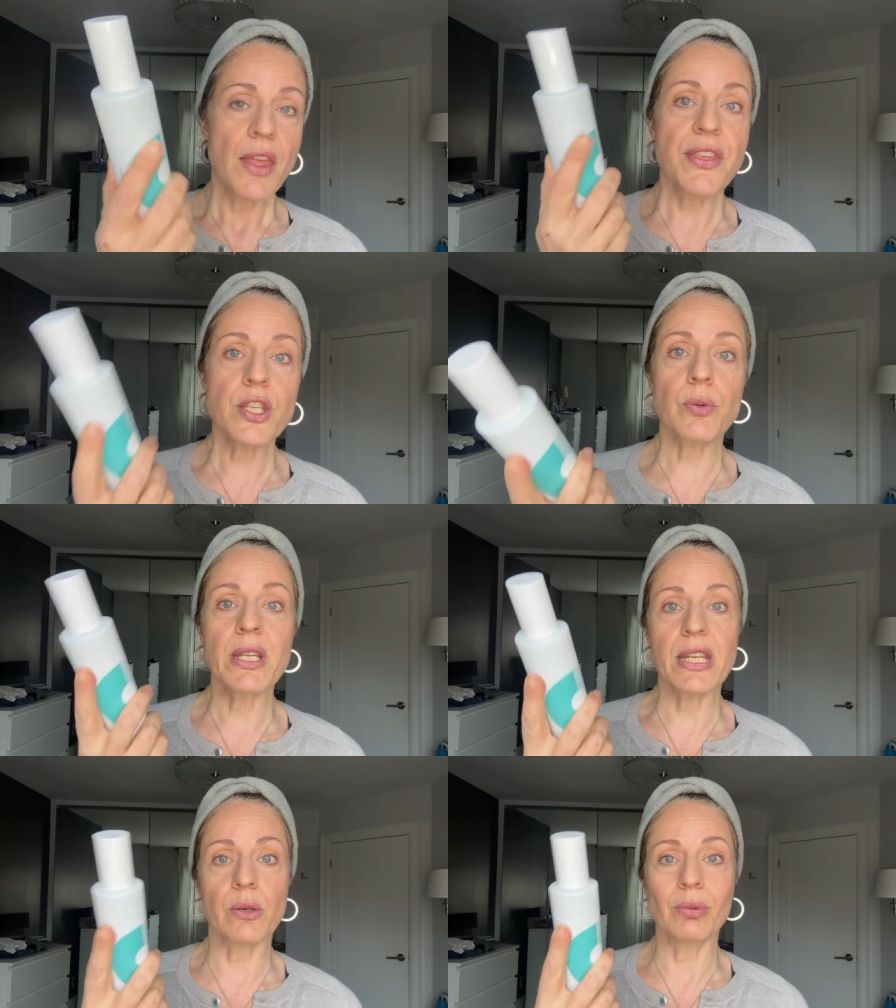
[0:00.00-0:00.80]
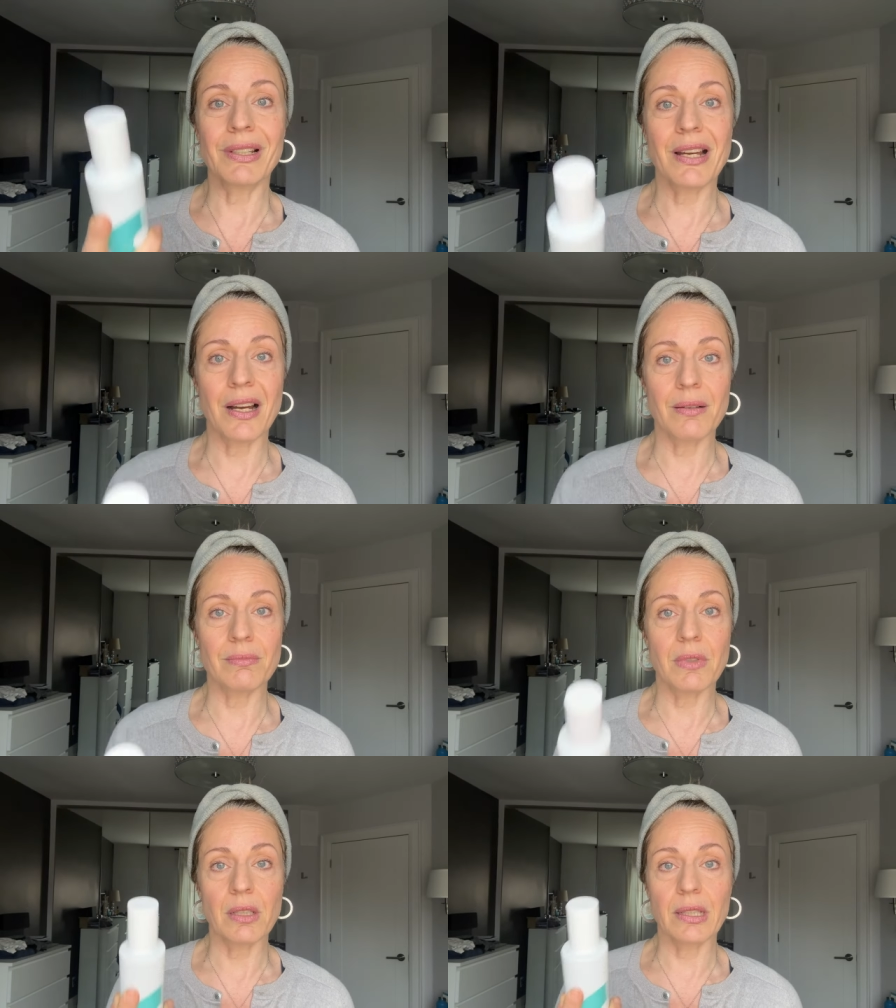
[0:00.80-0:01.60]
This one here will
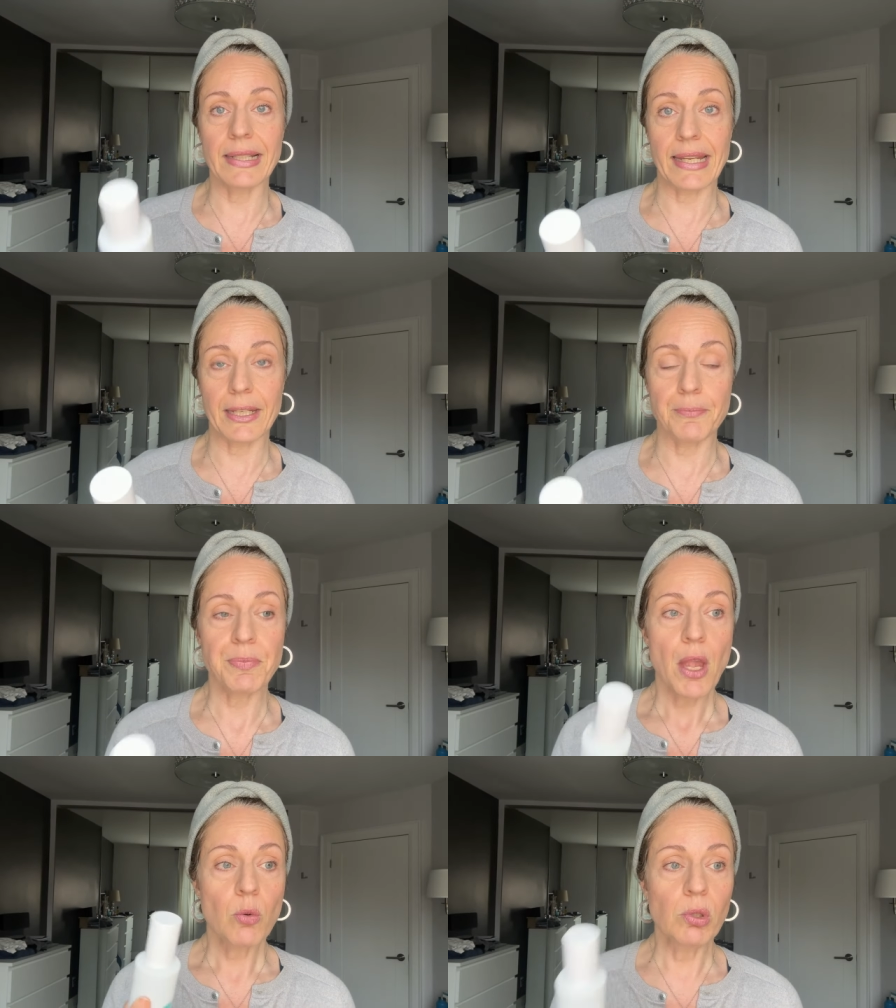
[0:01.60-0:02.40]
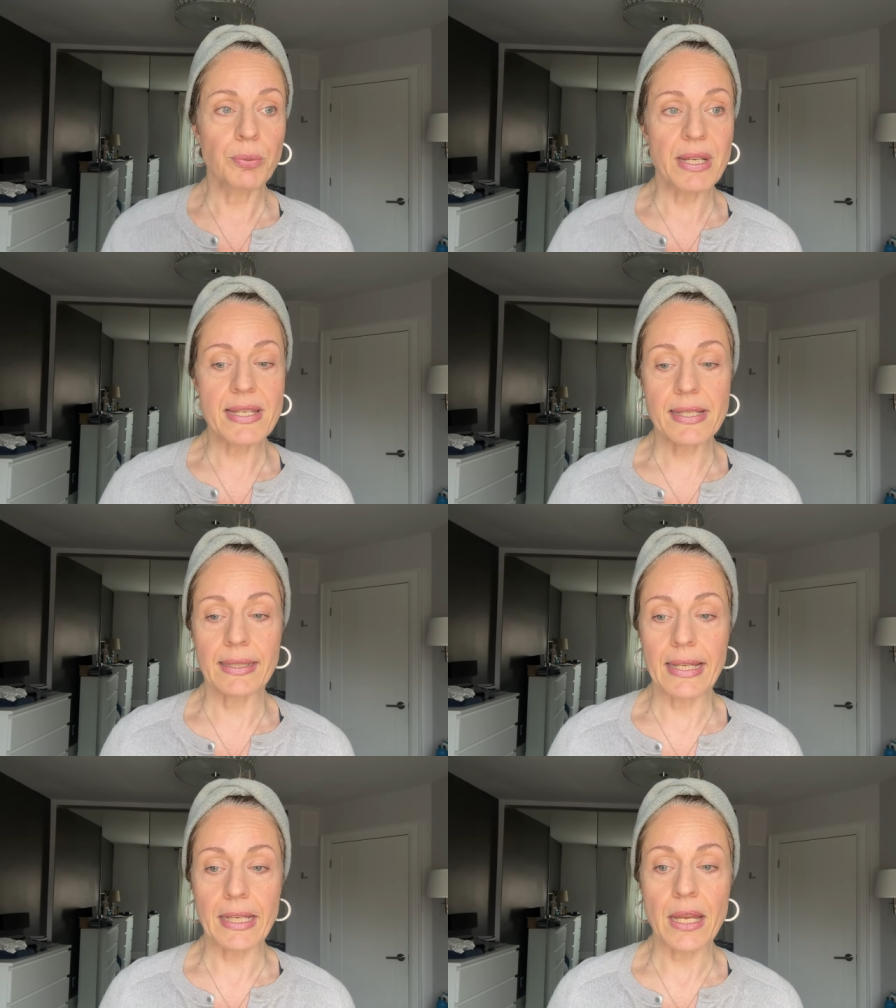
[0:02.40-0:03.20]
come clean, will rinse
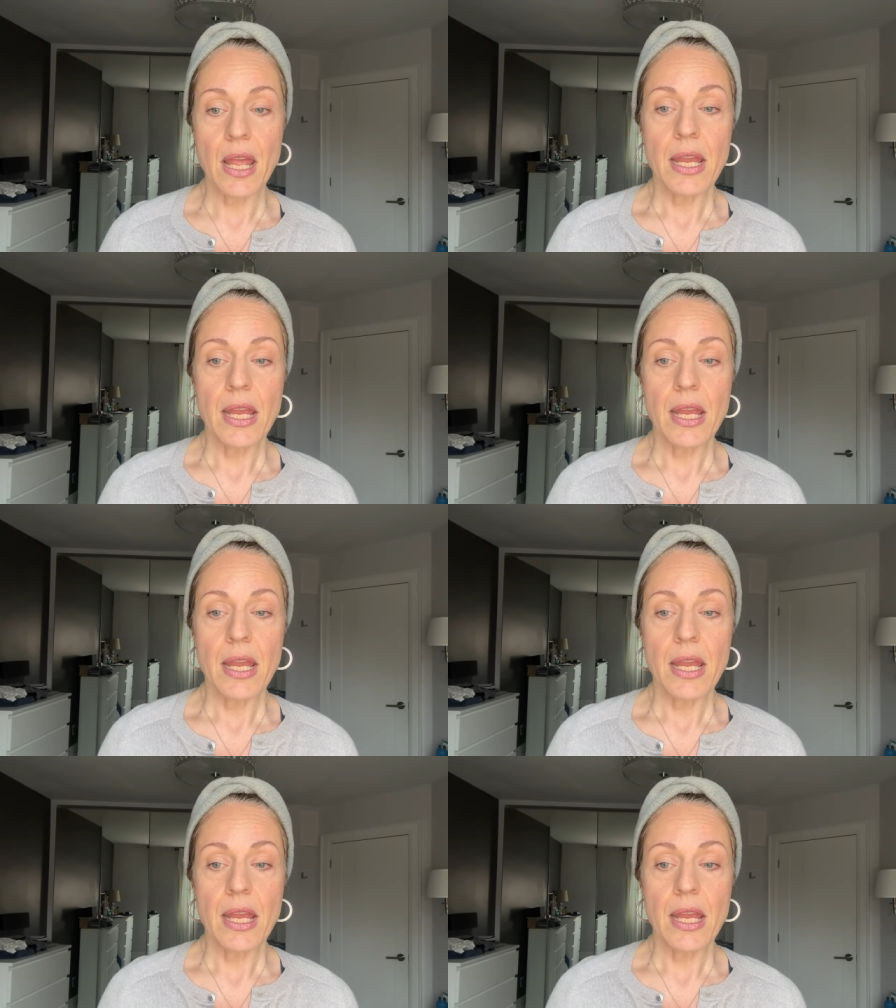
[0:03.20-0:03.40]
clean.